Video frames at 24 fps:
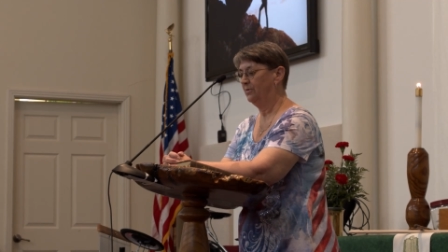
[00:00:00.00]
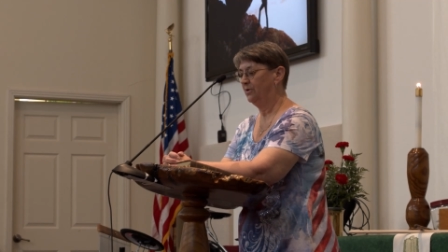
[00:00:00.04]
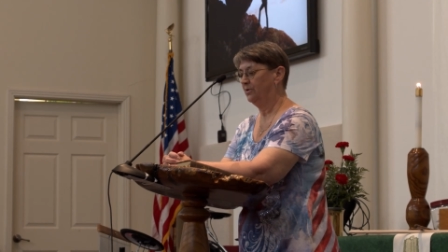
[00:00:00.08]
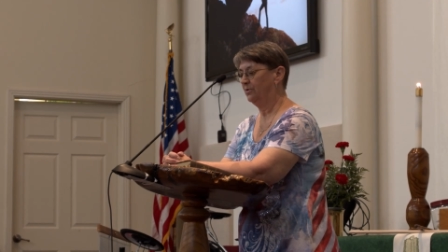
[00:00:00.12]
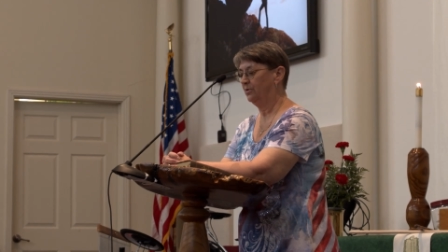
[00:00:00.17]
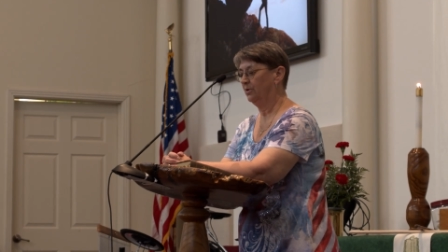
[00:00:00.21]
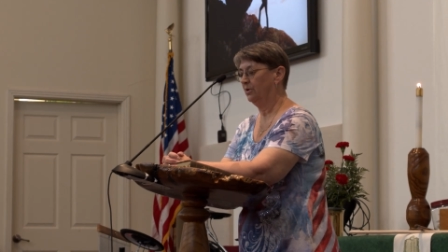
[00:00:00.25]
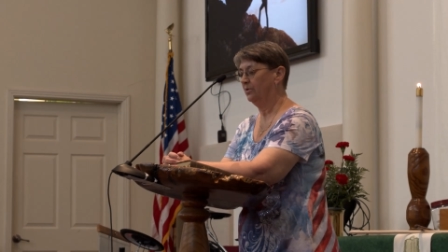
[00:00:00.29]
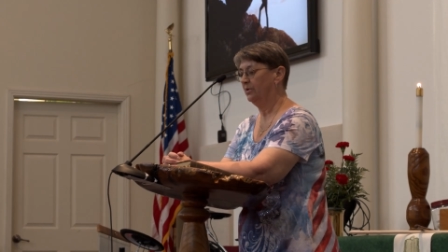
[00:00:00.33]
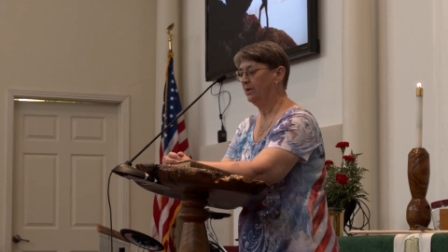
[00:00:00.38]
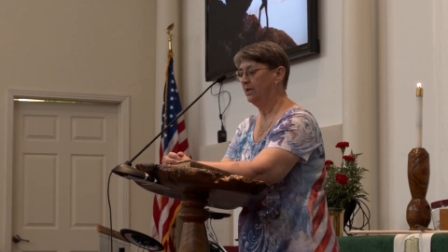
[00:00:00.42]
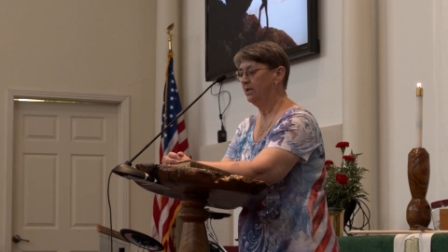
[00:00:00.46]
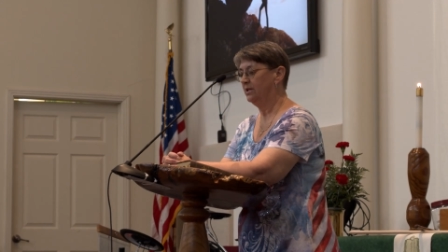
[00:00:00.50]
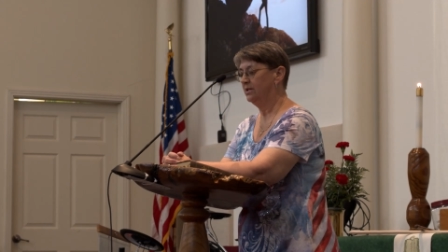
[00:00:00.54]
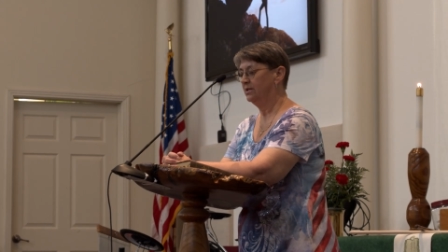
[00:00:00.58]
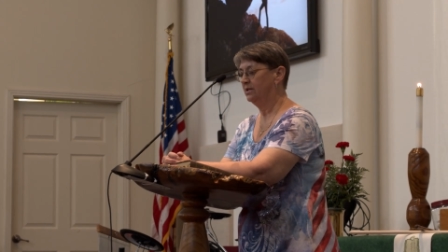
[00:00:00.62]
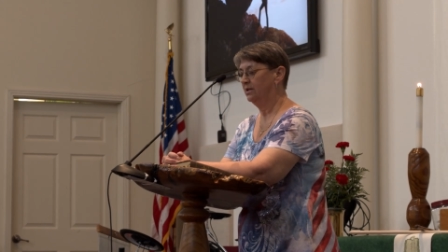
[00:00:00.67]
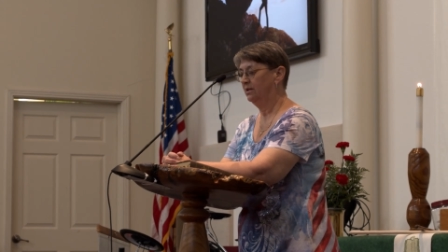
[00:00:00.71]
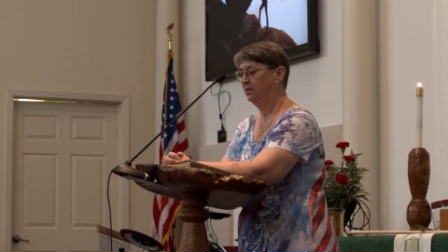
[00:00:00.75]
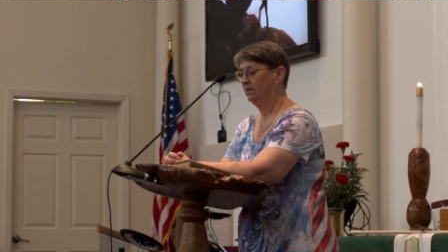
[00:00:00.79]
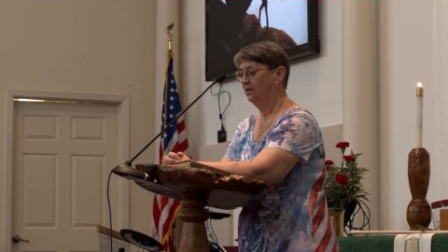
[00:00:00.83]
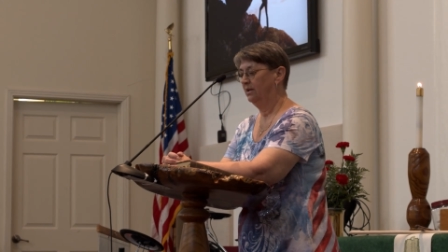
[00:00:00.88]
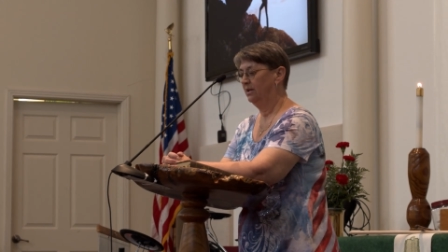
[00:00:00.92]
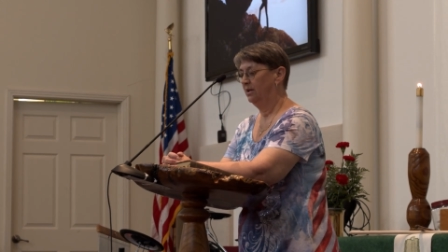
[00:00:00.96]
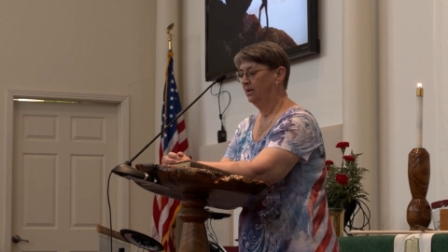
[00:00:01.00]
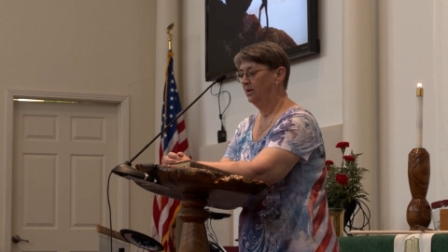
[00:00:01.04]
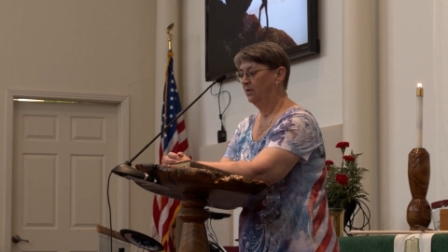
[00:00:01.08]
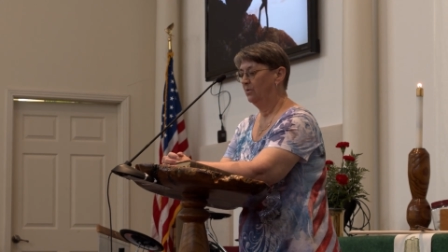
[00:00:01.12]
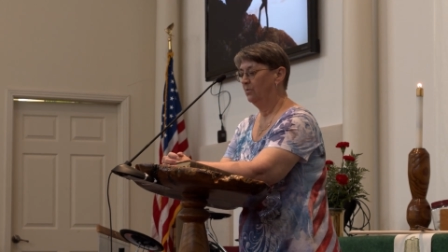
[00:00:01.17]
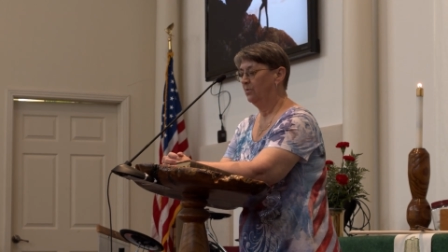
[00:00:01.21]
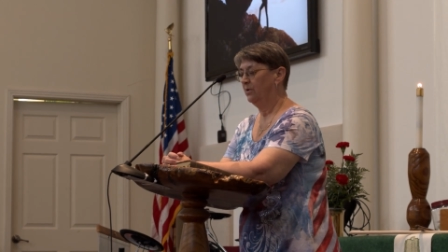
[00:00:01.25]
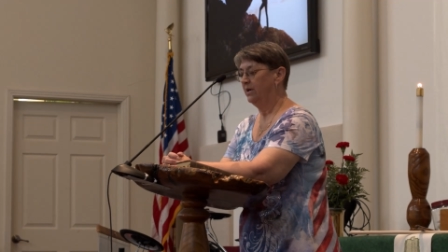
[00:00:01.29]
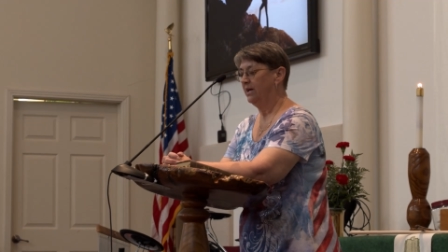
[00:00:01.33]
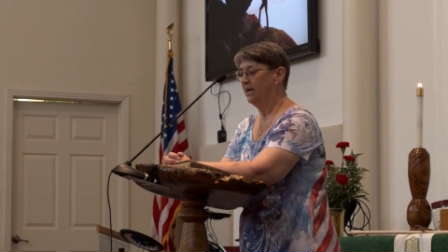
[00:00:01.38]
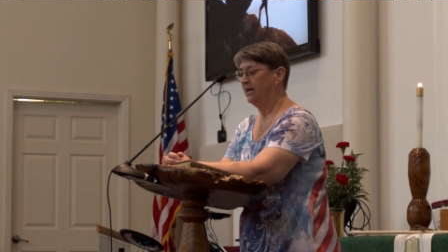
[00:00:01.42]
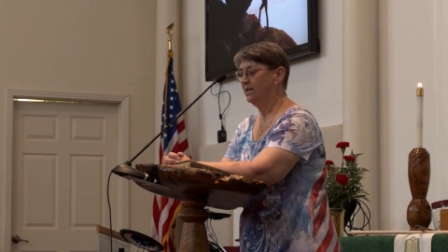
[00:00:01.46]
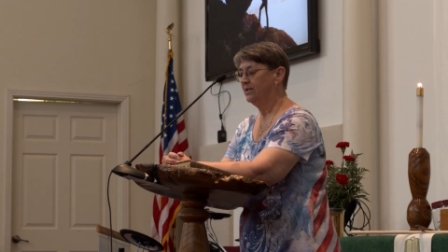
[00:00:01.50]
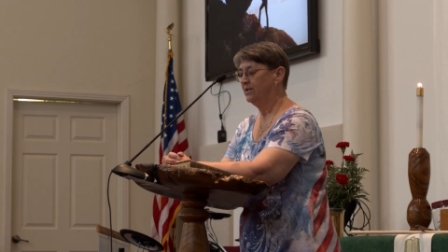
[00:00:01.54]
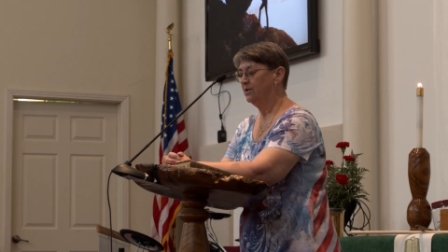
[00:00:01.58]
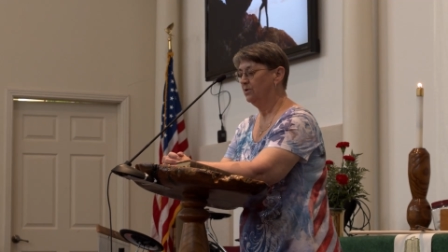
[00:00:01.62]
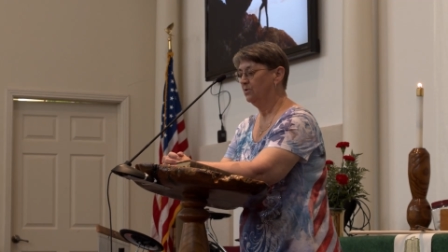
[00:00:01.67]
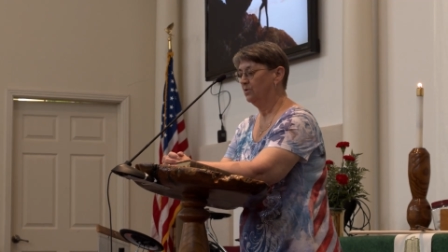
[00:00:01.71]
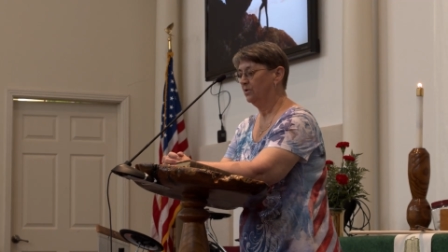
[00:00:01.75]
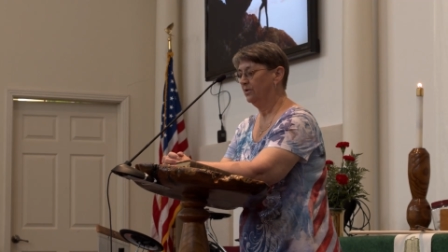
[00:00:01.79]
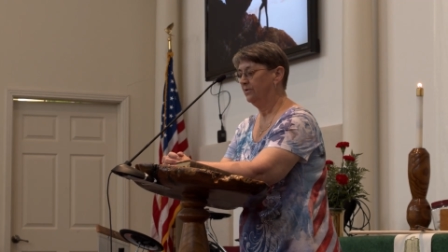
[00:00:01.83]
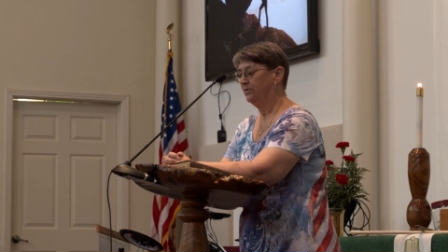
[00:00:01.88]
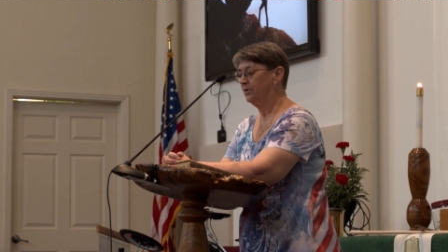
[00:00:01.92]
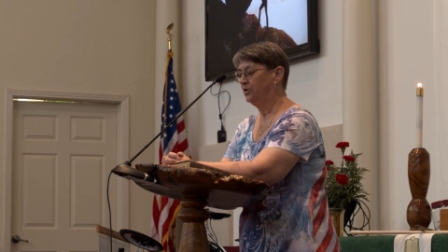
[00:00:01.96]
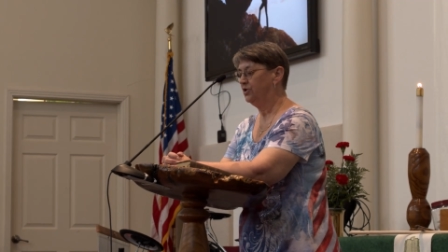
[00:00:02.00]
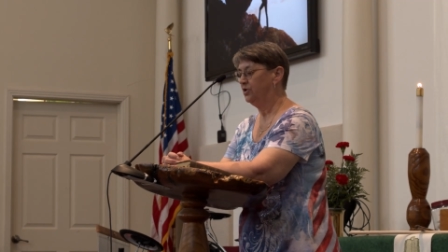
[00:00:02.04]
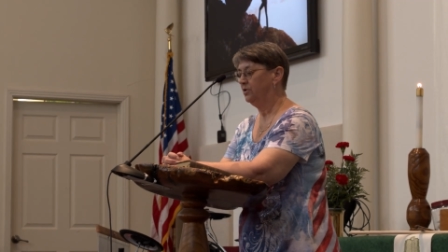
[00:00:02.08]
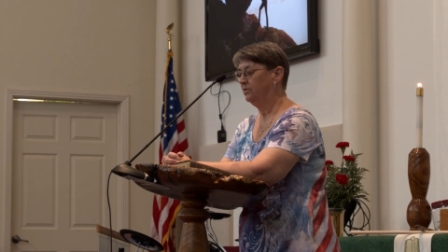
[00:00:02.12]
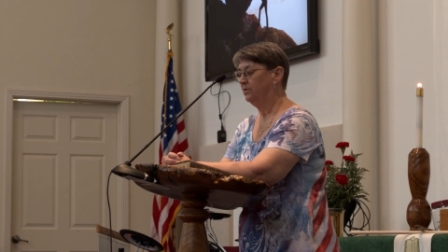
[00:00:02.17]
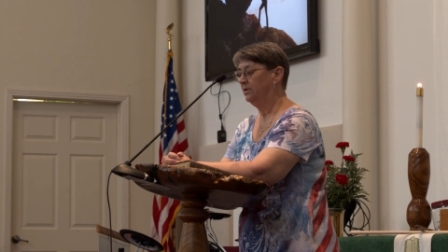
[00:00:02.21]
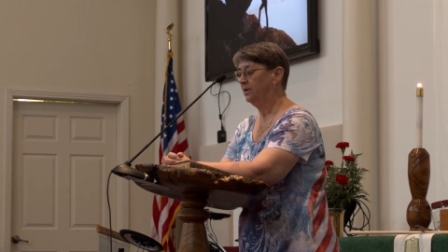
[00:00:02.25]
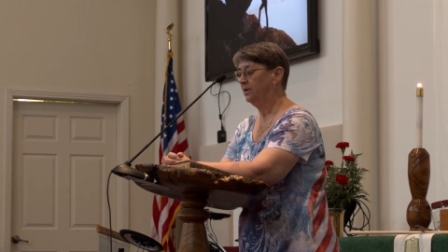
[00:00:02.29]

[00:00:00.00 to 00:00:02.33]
through it. We ask, Lord, that you